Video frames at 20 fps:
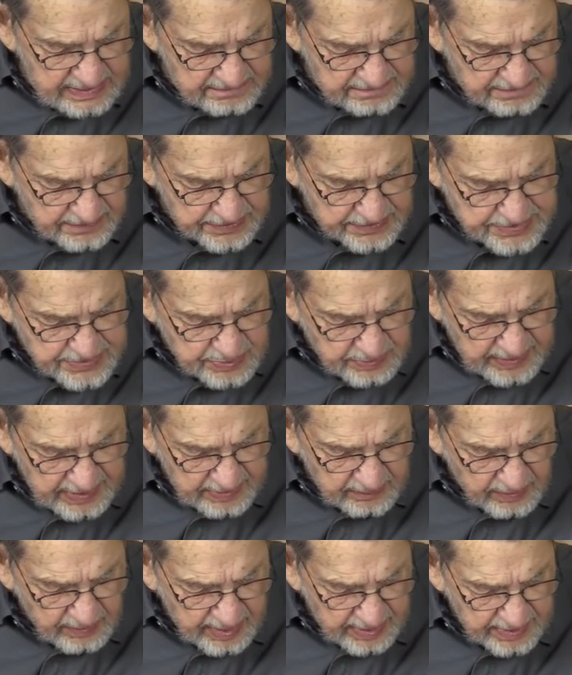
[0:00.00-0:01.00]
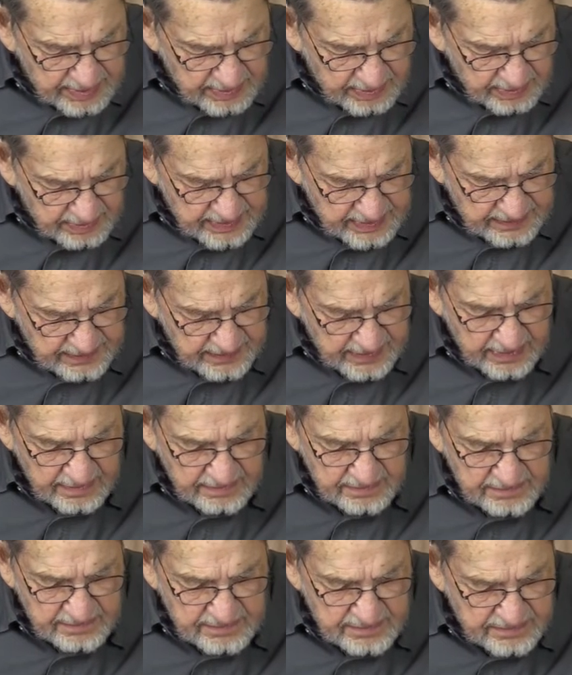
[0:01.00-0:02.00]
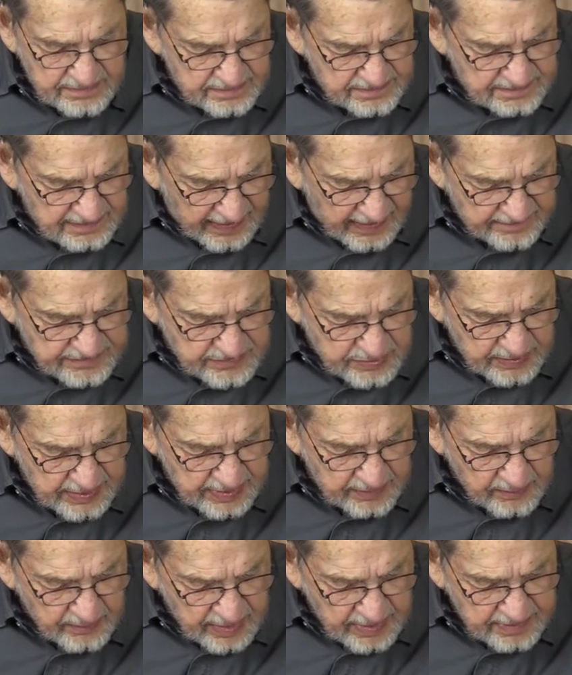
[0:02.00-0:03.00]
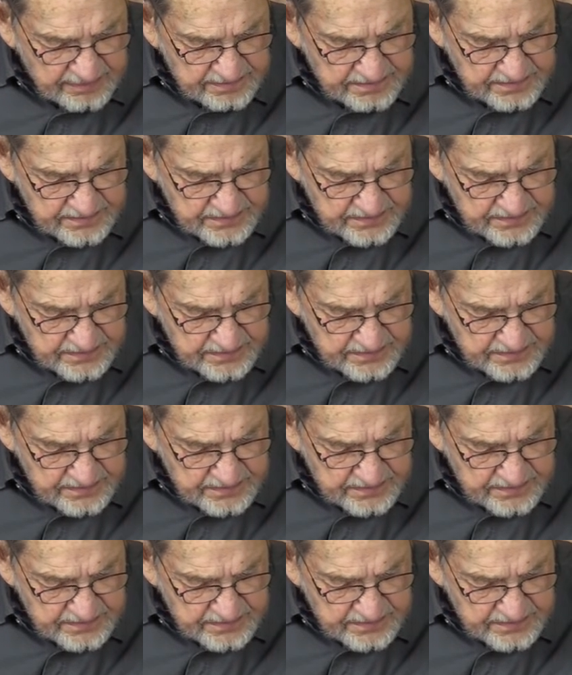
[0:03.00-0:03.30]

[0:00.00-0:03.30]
verse 21, along in there, 5:21,